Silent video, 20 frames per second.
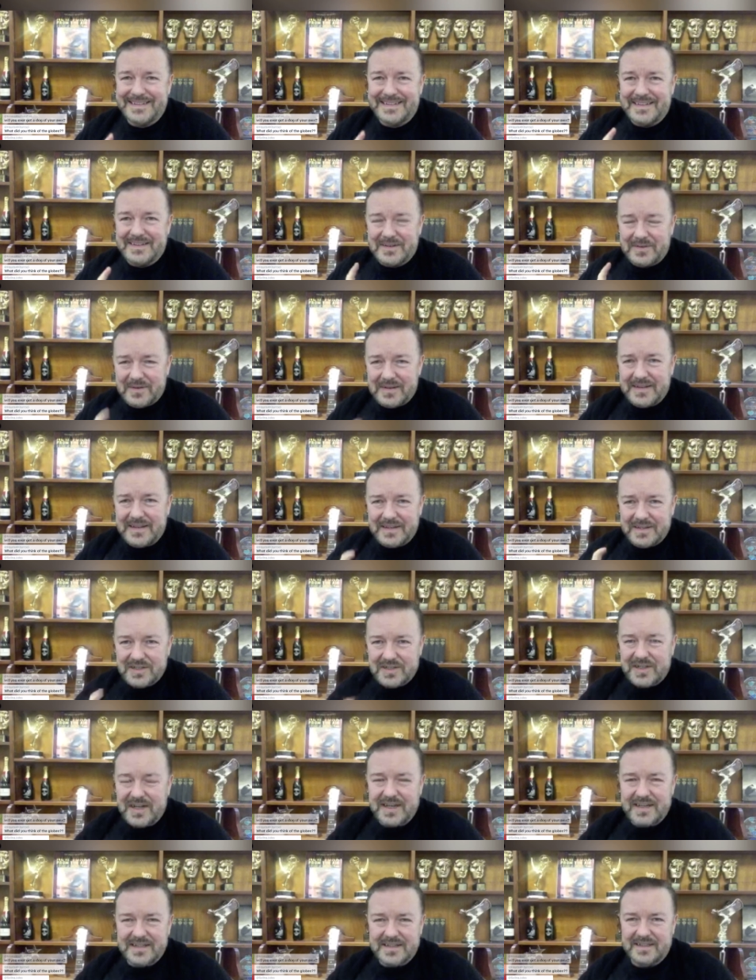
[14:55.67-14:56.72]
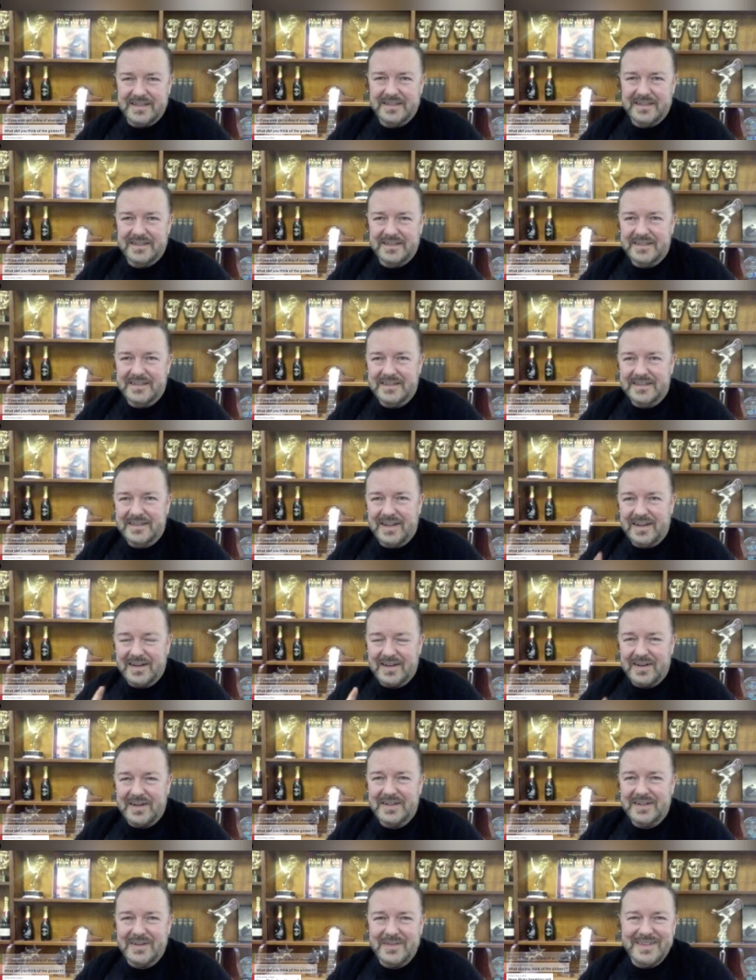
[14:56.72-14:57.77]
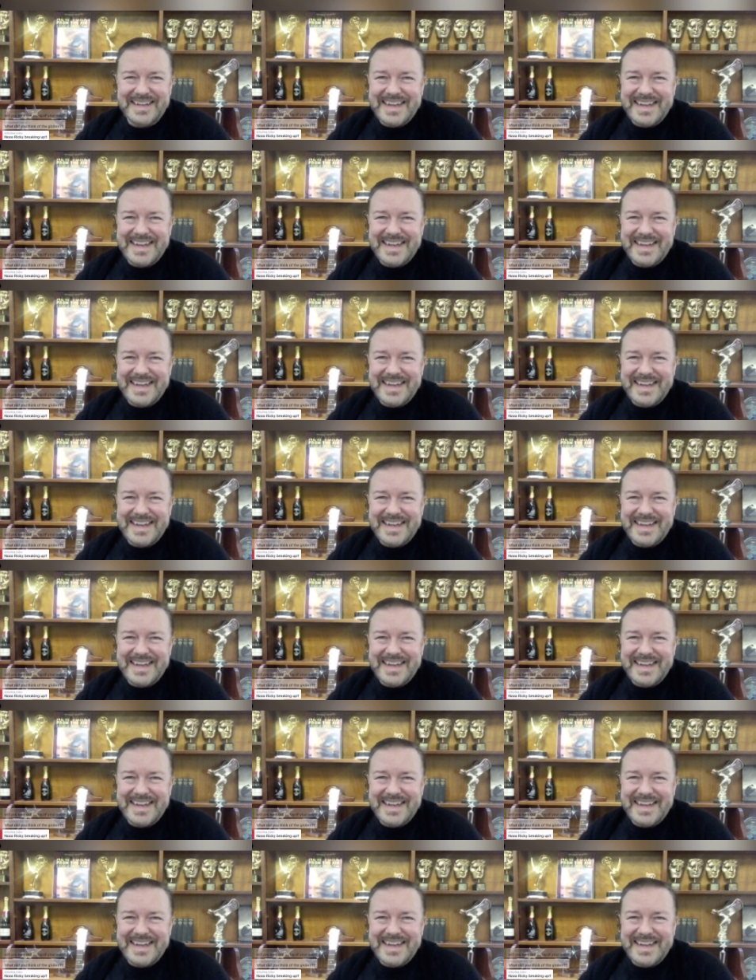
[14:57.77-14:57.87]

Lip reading: doing this shit like I do.